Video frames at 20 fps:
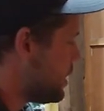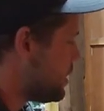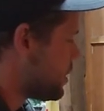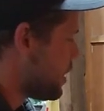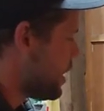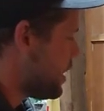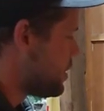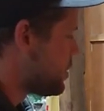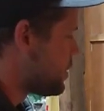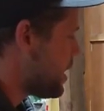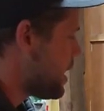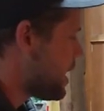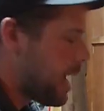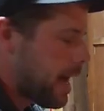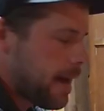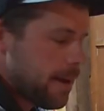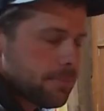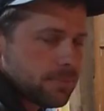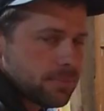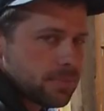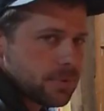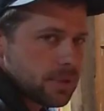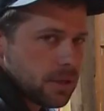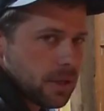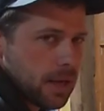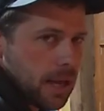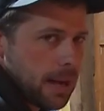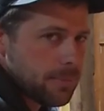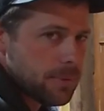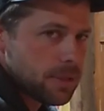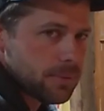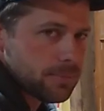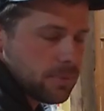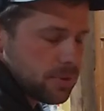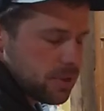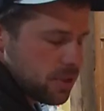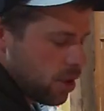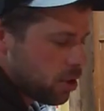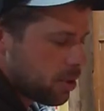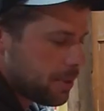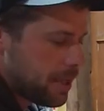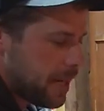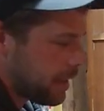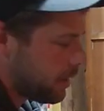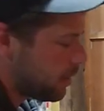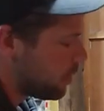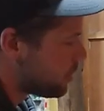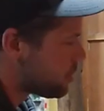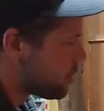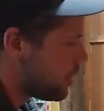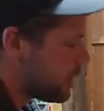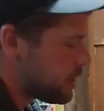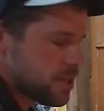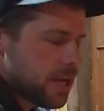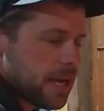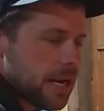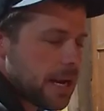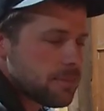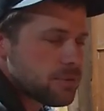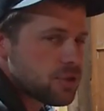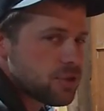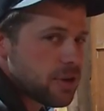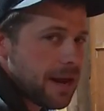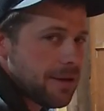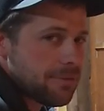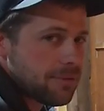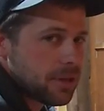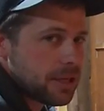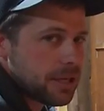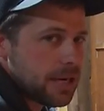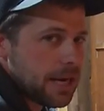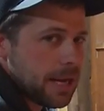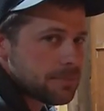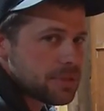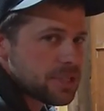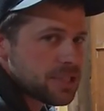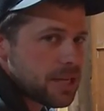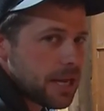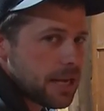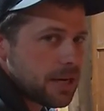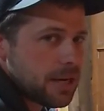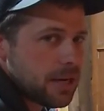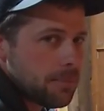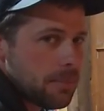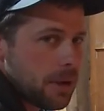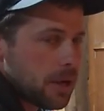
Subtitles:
is, let's say I'm a tournament angler. So let's say I'm traveling and I'm staying in a